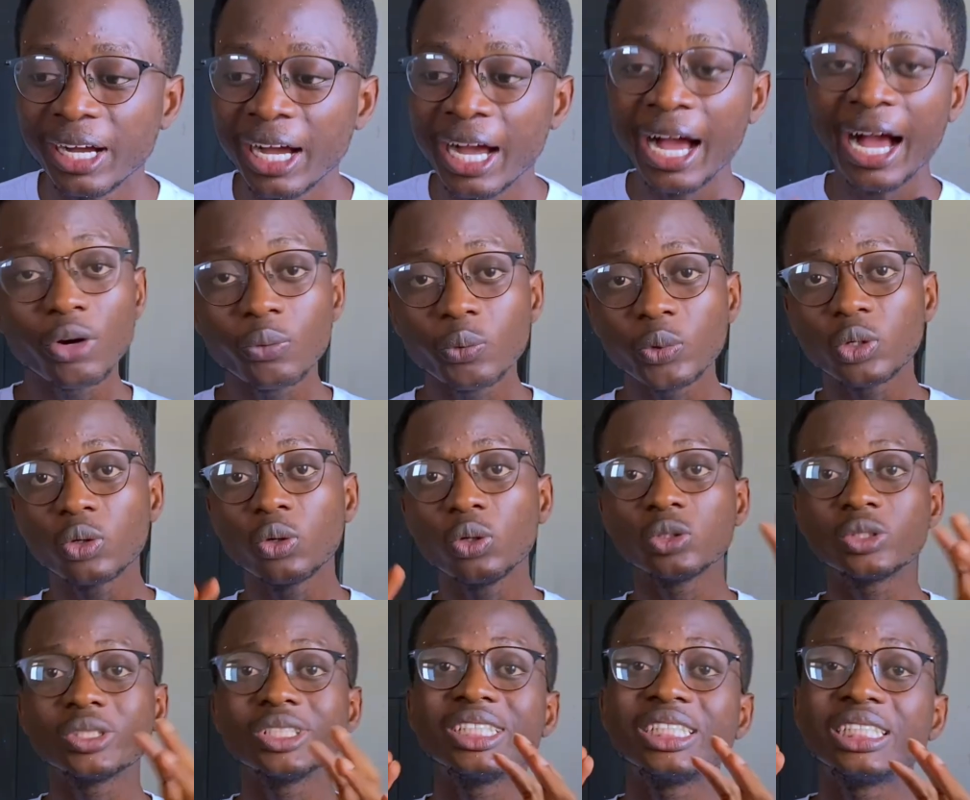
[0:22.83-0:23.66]
Before we go
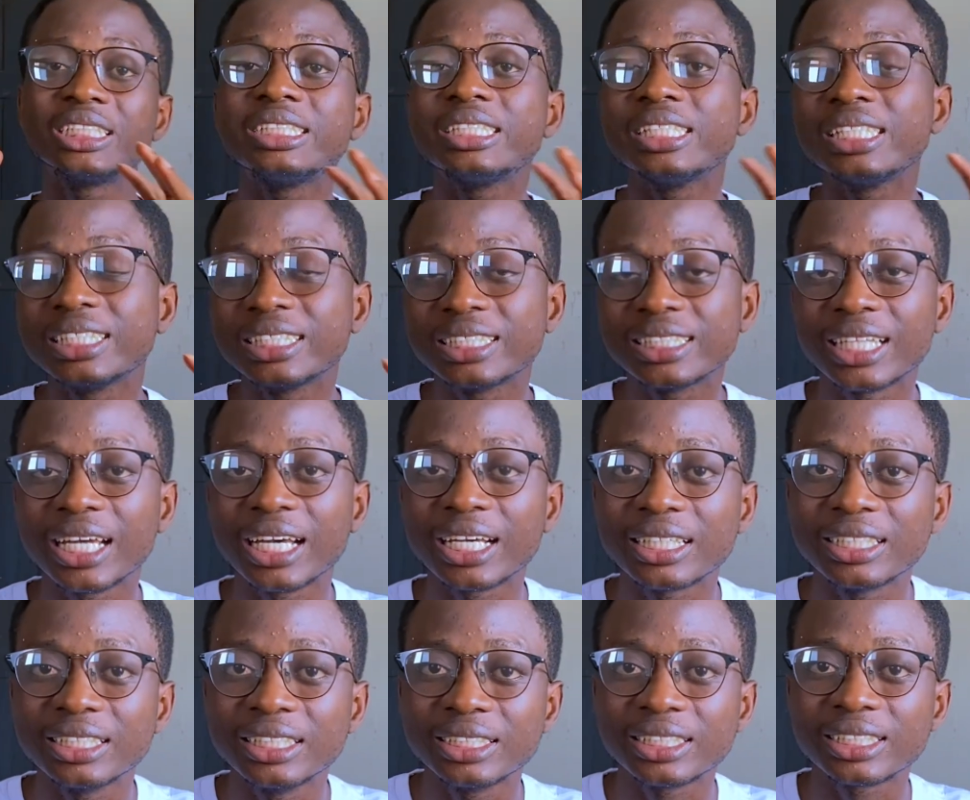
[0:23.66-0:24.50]
into the 6
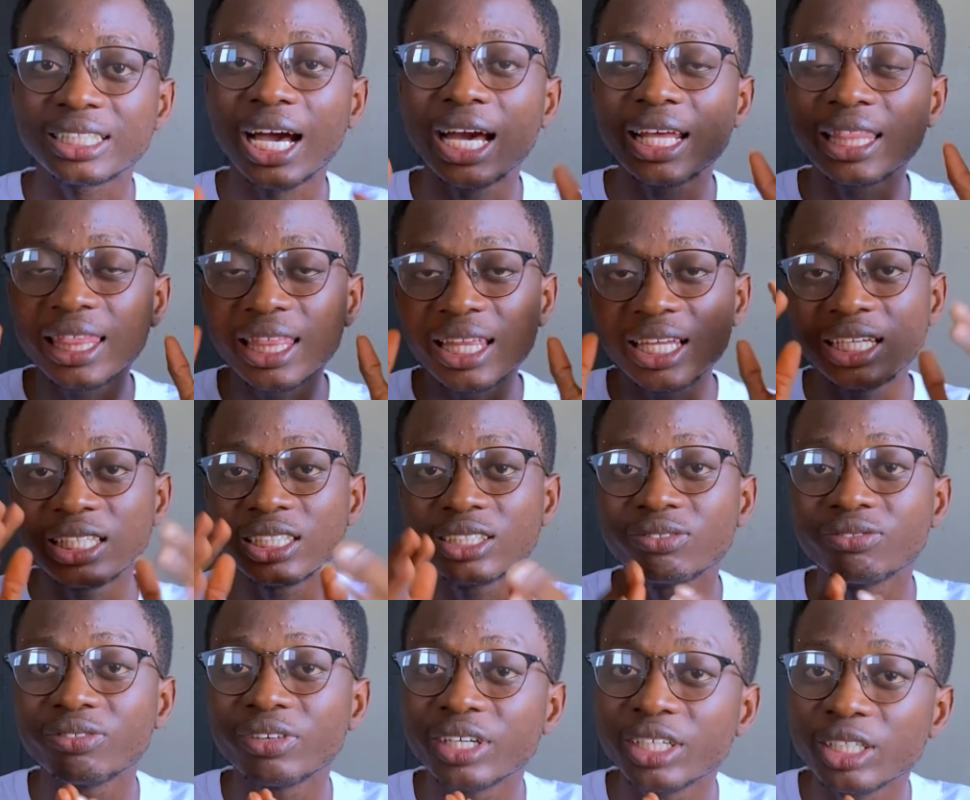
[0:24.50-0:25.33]
techniques, I think
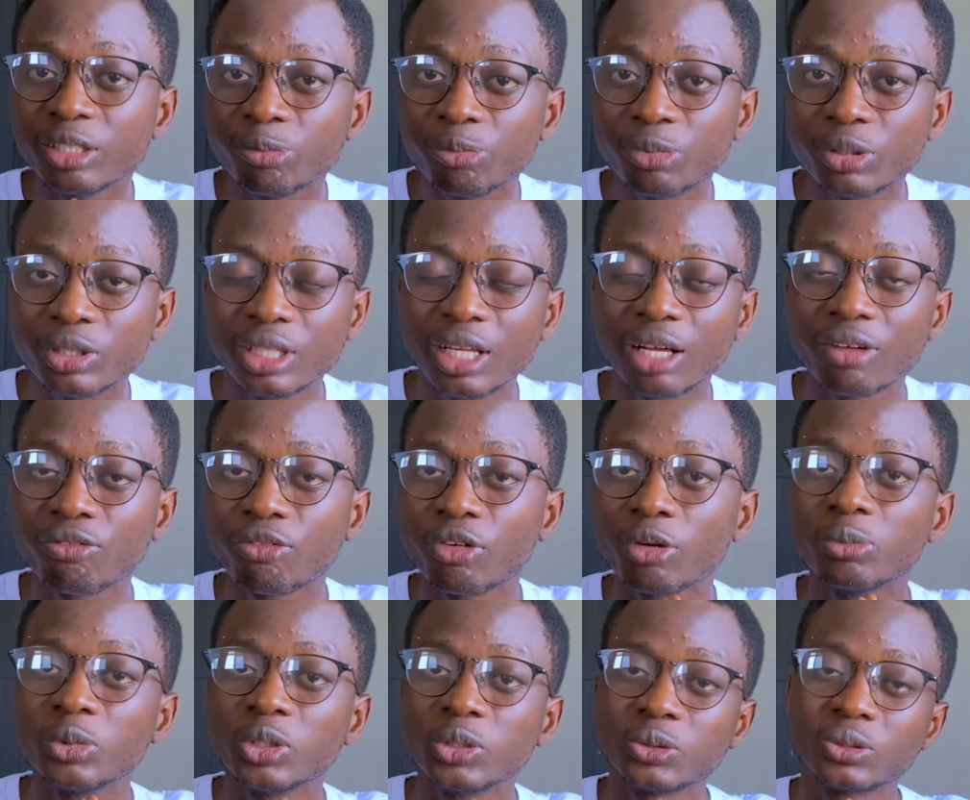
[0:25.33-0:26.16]
it's very important
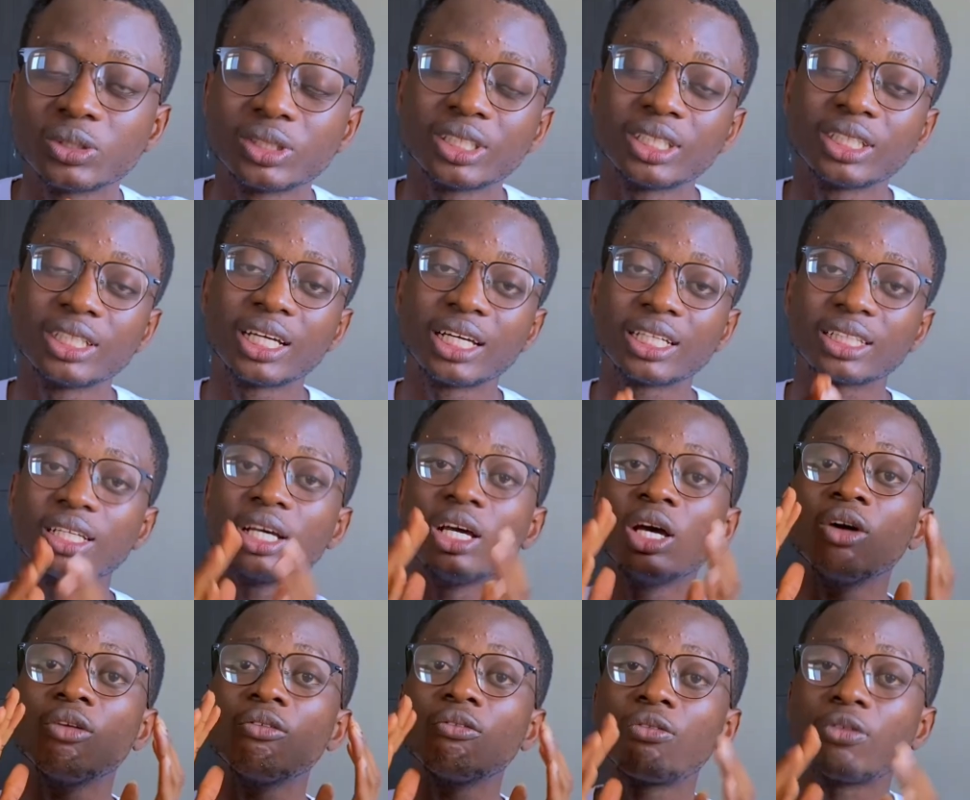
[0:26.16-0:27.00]
for me to say that
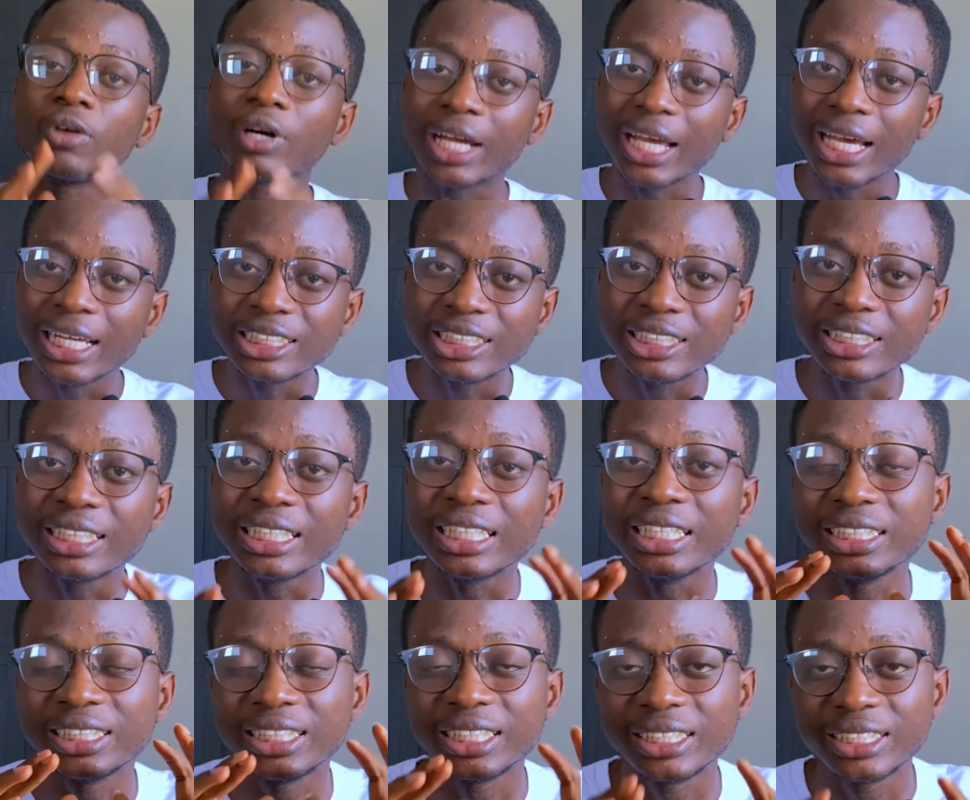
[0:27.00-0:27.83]
forgetting
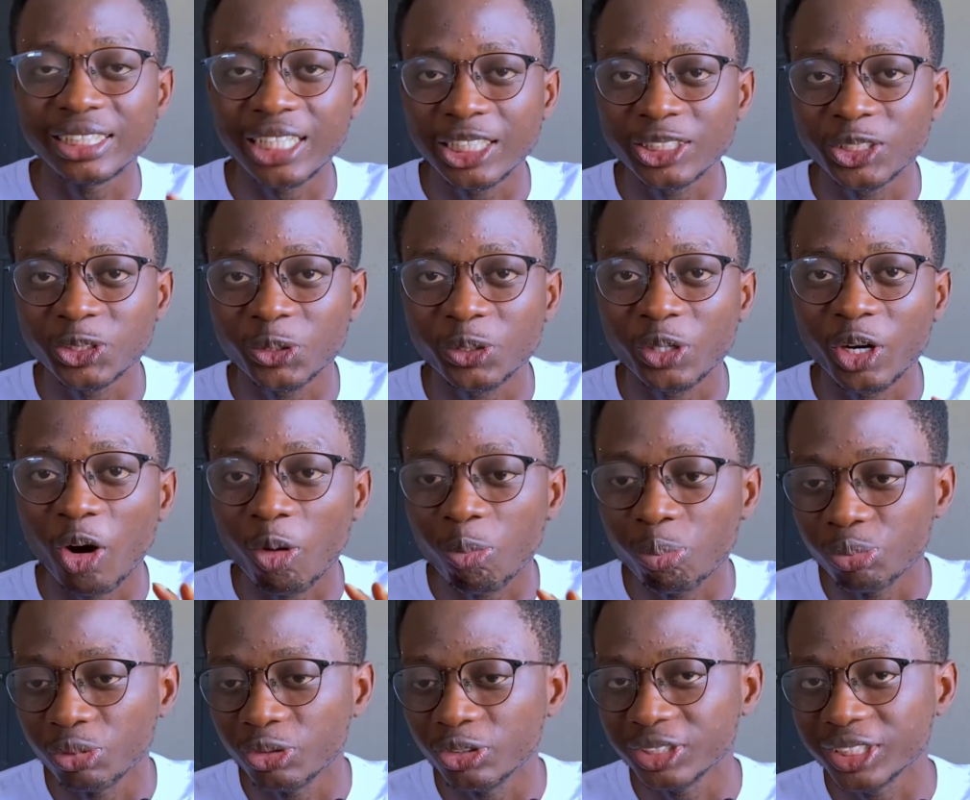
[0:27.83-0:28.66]
is a natural
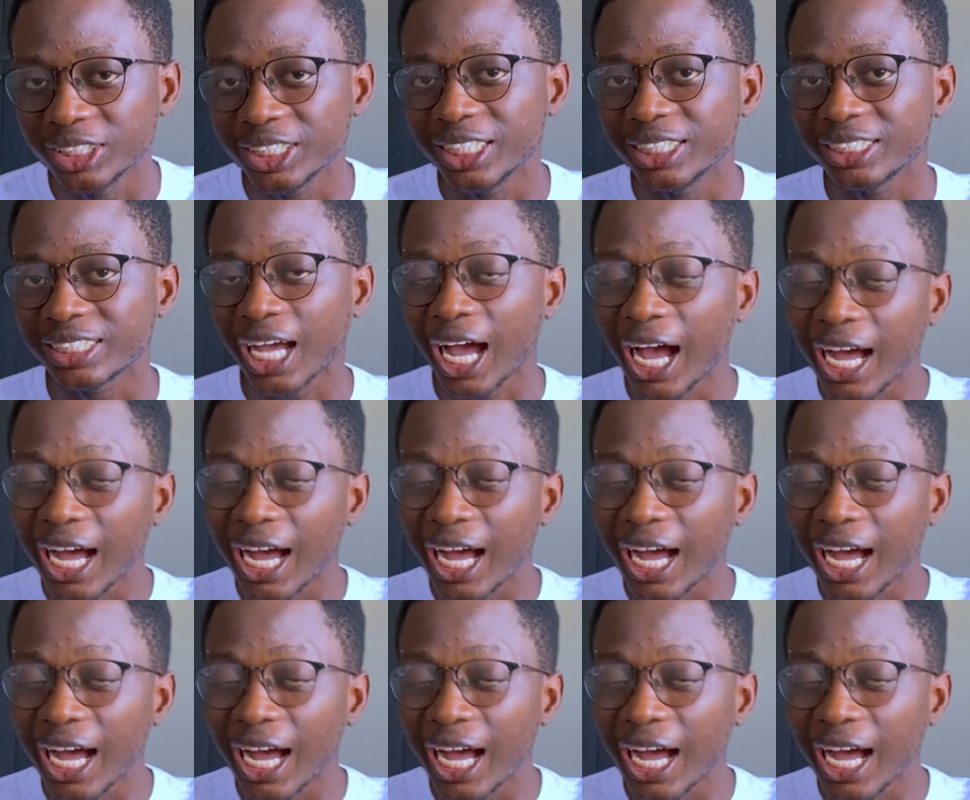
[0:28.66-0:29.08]
process,